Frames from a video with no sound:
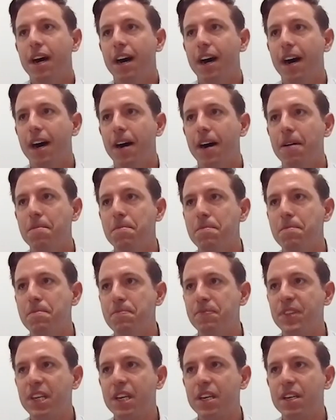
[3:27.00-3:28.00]

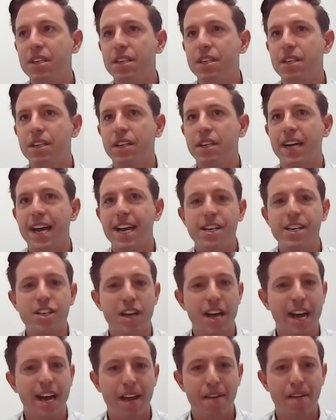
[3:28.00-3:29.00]

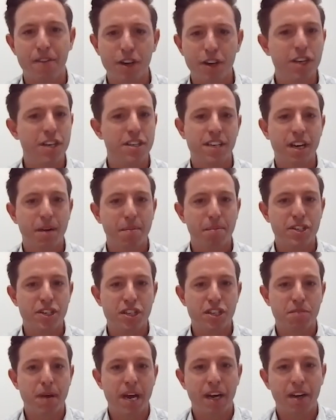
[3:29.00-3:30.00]
If you could just help us
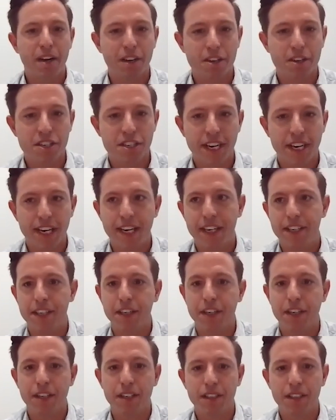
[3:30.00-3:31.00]
just better understand
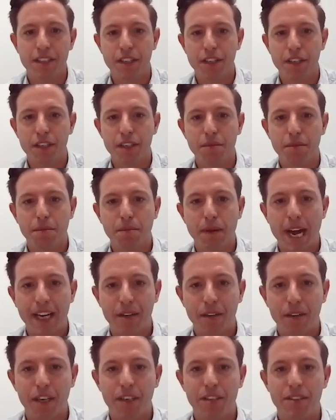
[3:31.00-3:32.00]
your
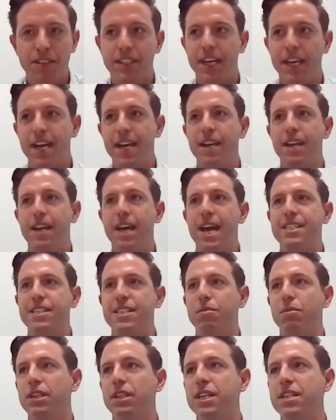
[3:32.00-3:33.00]
backgrounds and as
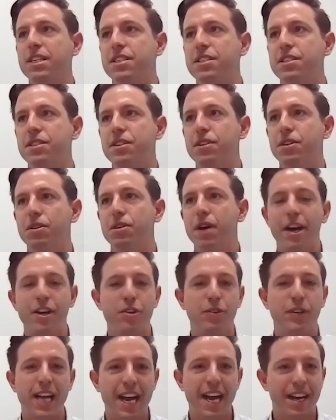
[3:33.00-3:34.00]
it relates to how
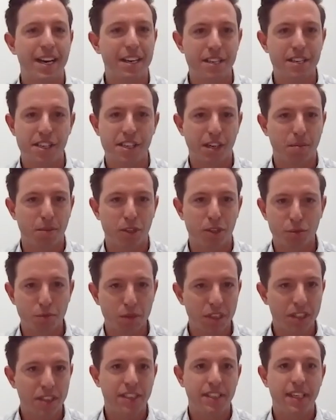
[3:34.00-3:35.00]
you got into commercial
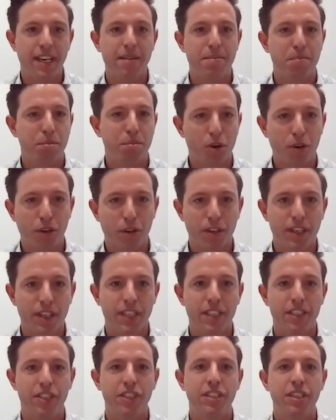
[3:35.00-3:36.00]
real estate
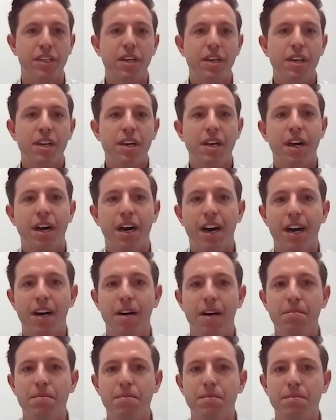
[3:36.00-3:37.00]
brokerage.
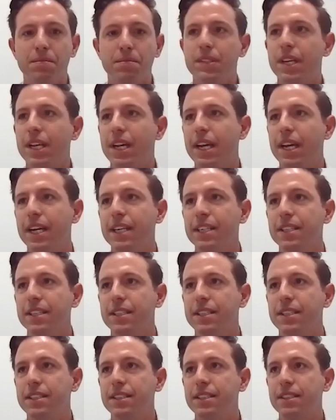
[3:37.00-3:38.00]
And
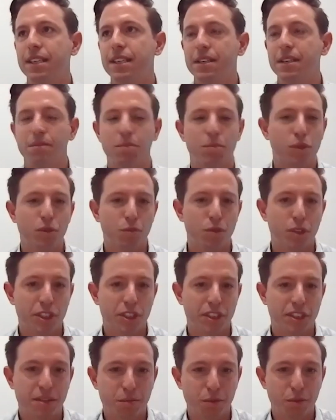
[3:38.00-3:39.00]
we'll
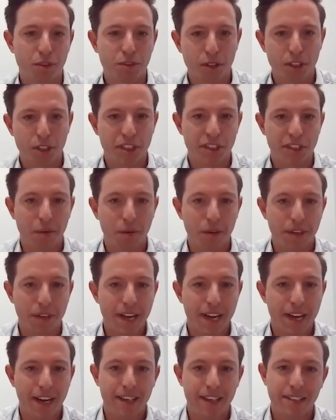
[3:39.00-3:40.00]
just start with
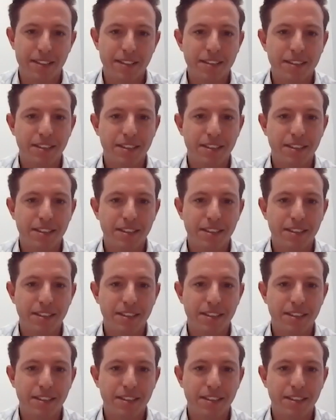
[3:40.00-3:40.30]
that.